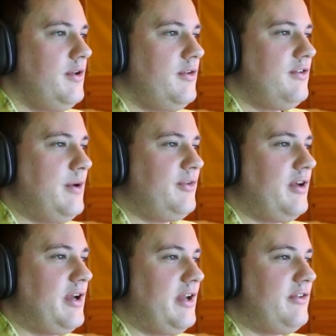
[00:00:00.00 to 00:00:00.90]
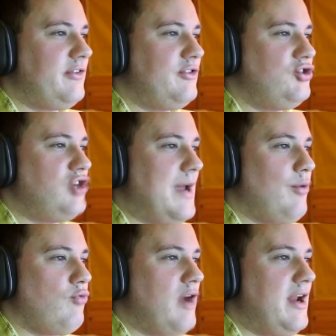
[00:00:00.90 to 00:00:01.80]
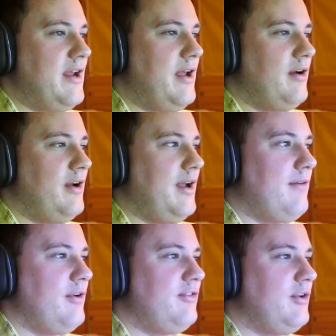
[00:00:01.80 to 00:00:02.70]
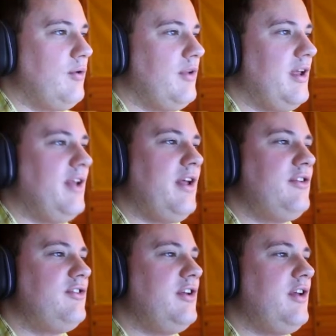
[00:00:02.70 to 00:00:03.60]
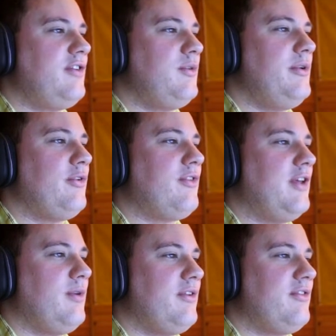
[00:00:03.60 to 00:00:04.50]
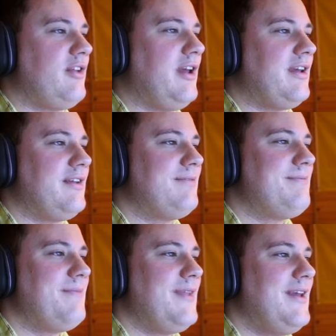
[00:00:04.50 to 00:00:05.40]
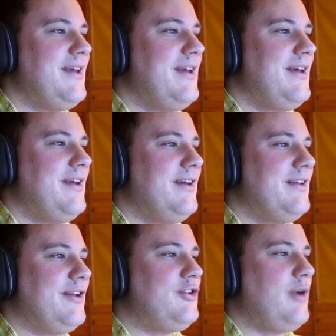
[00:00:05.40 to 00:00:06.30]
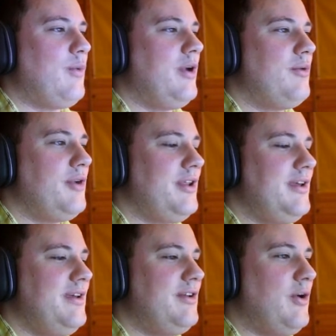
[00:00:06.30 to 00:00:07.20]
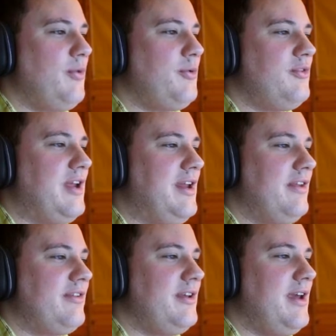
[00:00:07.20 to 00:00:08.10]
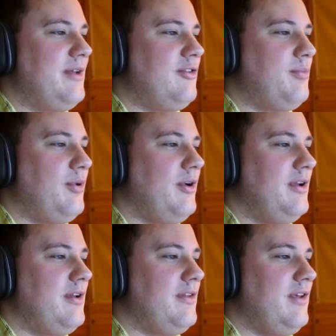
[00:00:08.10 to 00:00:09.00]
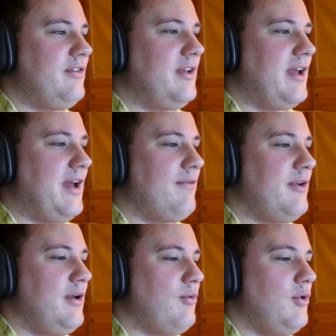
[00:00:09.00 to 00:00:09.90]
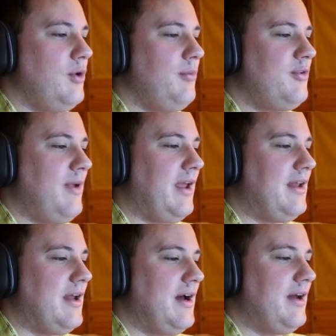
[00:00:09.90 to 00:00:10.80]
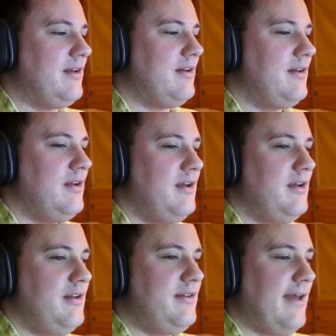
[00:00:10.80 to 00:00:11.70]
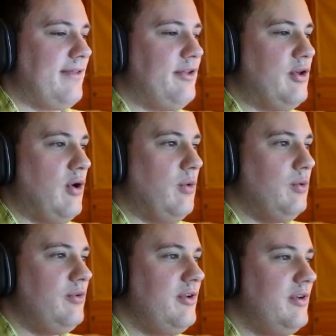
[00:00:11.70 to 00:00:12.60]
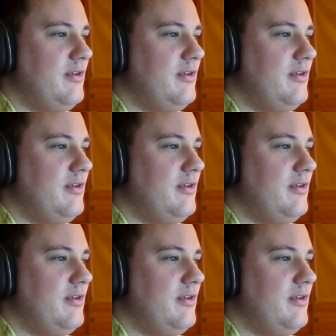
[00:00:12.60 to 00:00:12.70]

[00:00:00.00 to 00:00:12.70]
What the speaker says: So now he's got to kind of jam a radiator into every single... It's like one of those things where it's like, do I want to really go through tediously and just put these in, like, every room to make it not deathly cold?